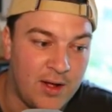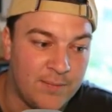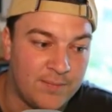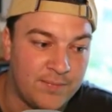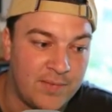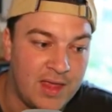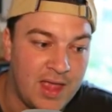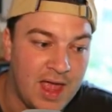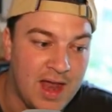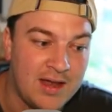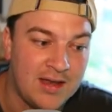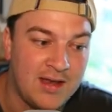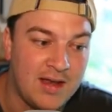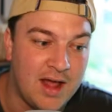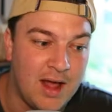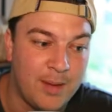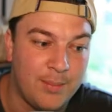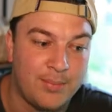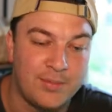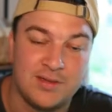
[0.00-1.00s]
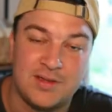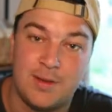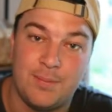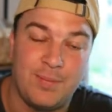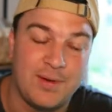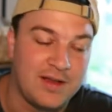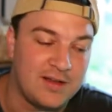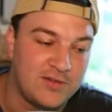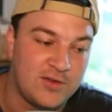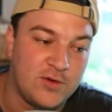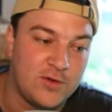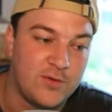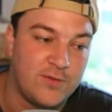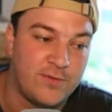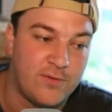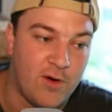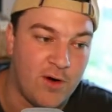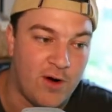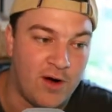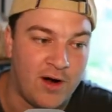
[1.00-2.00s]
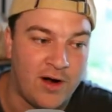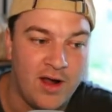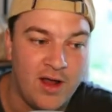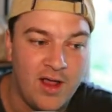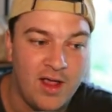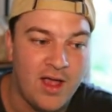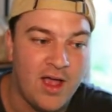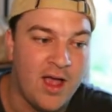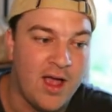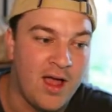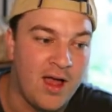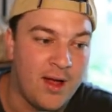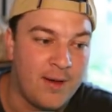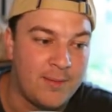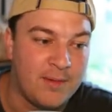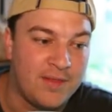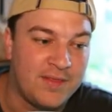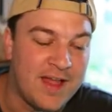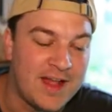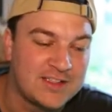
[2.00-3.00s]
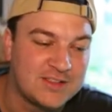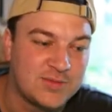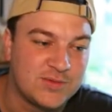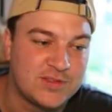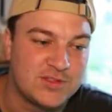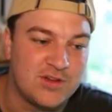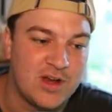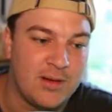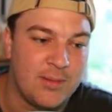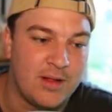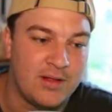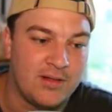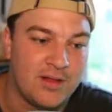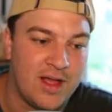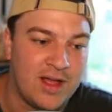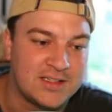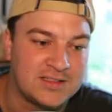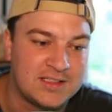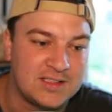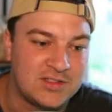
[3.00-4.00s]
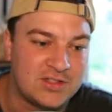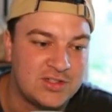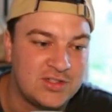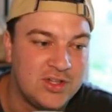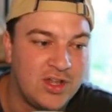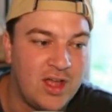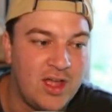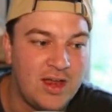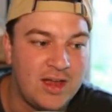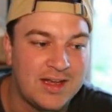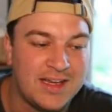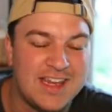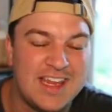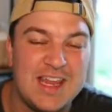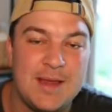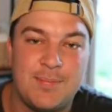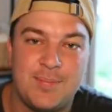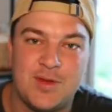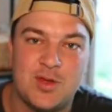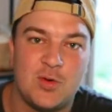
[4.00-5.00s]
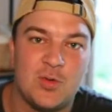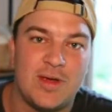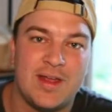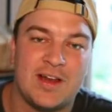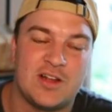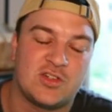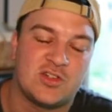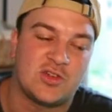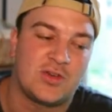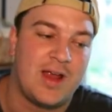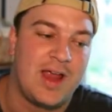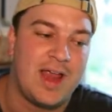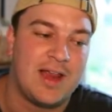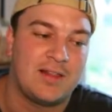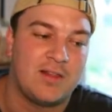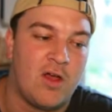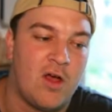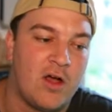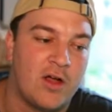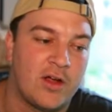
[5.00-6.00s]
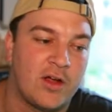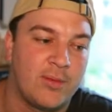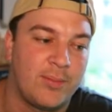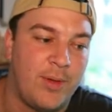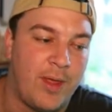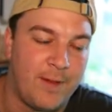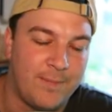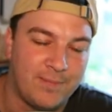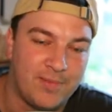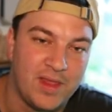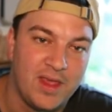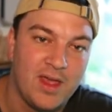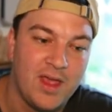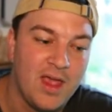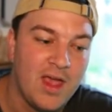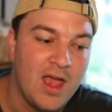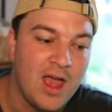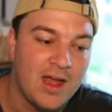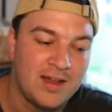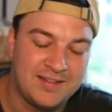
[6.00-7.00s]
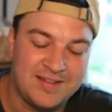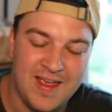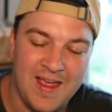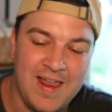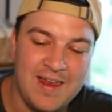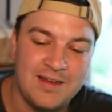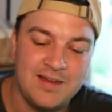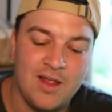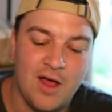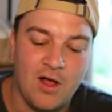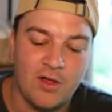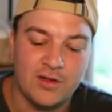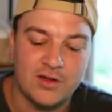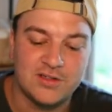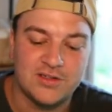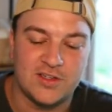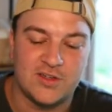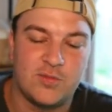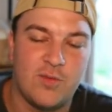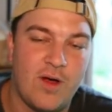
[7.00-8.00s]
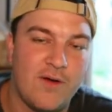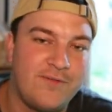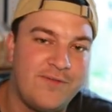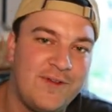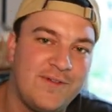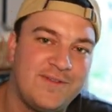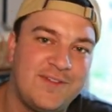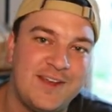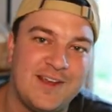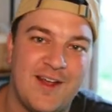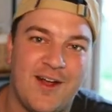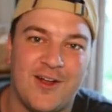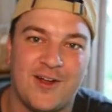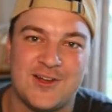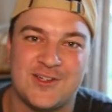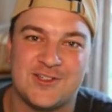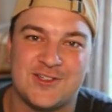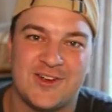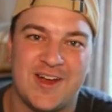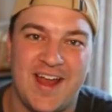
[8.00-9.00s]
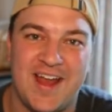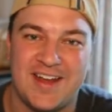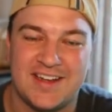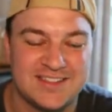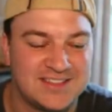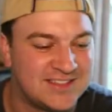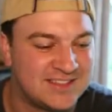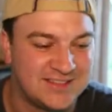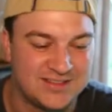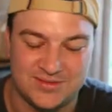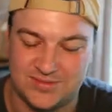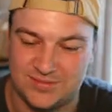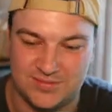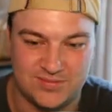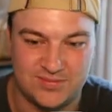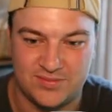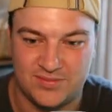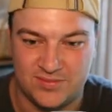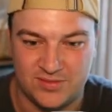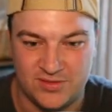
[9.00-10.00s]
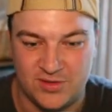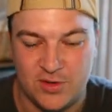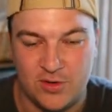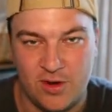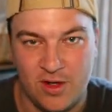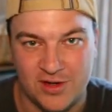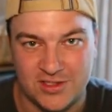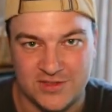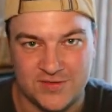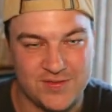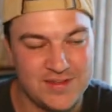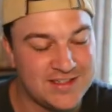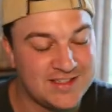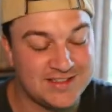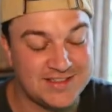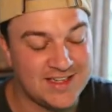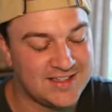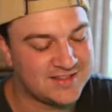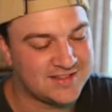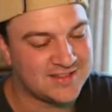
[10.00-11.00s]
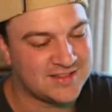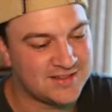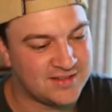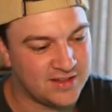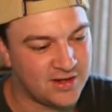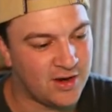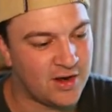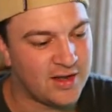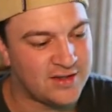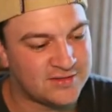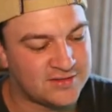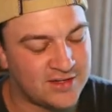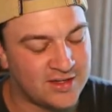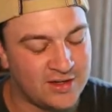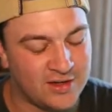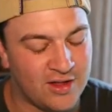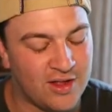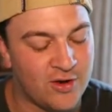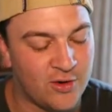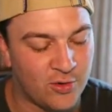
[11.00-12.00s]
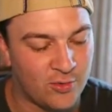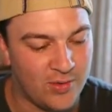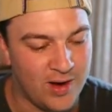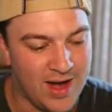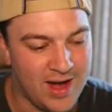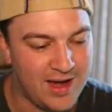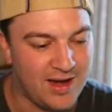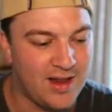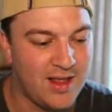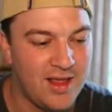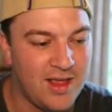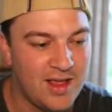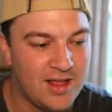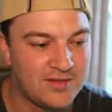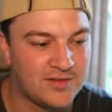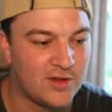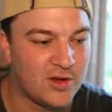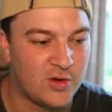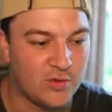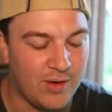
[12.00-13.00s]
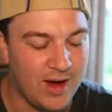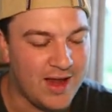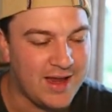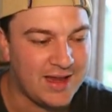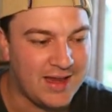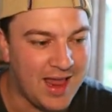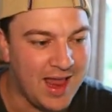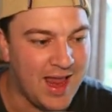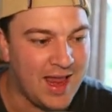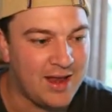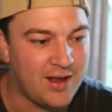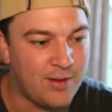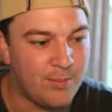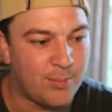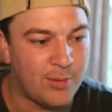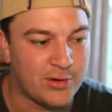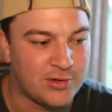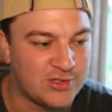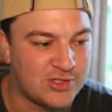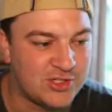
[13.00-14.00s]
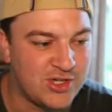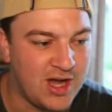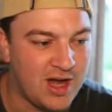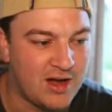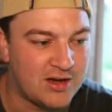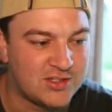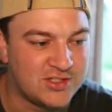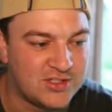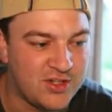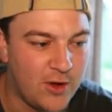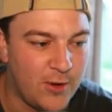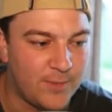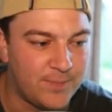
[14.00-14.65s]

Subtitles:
ended up dipping too far. And that's what's great about Lux. It should keep you in a trade longer, but a $10 to $12.50 trade is $2.50 is a great gain per share. So